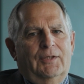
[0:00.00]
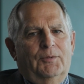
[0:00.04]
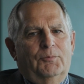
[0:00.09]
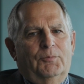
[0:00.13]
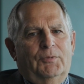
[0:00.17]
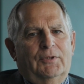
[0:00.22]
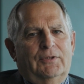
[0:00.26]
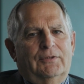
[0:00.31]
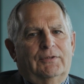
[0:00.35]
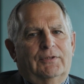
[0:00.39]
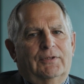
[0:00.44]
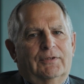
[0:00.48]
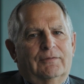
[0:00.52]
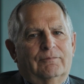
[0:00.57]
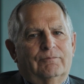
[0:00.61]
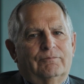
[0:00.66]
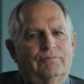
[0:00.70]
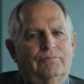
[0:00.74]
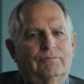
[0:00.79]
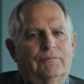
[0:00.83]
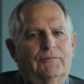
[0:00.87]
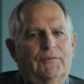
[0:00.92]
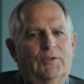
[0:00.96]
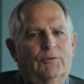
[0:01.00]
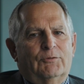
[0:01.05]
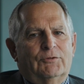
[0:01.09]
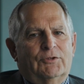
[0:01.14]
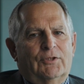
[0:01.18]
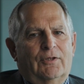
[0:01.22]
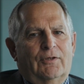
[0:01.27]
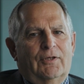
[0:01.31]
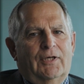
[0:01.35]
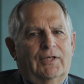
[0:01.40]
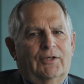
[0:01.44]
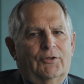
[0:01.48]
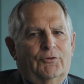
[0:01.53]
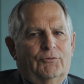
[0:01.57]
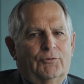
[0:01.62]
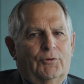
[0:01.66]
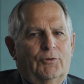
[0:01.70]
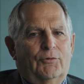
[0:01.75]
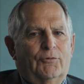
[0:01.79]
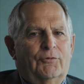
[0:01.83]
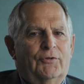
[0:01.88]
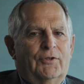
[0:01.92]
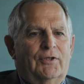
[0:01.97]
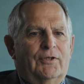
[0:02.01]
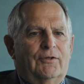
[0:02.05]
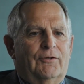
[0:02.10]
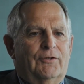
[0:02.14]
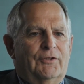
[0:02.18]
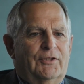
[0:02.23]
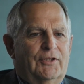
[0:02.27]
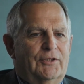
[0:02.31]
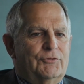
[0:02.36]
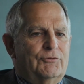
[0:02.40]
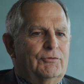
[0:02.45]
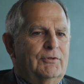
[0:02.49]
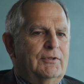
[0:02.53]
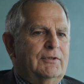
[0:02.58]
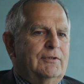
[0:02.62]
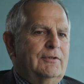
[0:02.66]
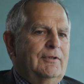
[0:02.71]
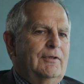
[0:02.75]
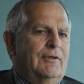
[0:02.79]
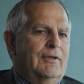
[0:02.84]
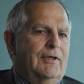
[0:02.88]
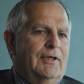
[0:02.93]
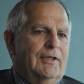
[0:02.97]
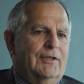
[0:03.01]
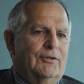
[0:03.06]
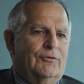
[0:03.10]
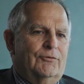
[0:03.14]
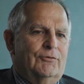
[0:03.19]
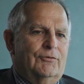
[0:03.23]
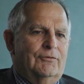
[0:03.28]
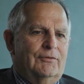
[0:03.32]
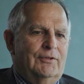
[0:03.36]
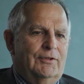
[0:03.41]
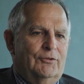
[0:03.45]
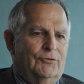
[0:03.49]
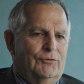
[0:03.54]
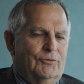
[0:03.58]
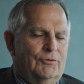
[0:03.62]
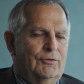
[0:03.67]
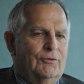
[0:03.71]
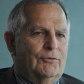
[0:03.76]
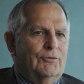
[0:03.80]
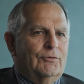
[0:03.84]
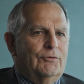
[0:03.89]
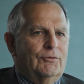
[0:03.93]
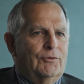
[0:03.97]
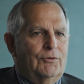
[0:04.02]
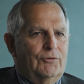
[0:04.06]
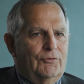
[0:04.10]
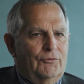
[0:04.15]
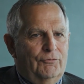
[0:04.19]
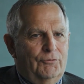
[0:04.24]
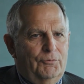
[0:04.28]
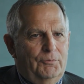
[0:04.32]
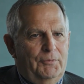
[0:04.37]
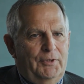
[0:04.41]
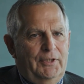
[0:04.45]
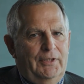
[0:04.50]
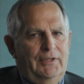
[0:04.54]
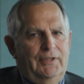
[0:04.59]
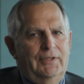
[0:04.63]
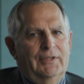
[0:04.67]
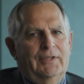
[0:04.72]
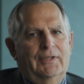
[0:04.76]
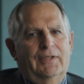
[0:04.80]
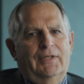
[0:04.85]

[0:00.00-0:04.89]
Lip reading: But there was a lot of growth in our district and a lot of internal growth for me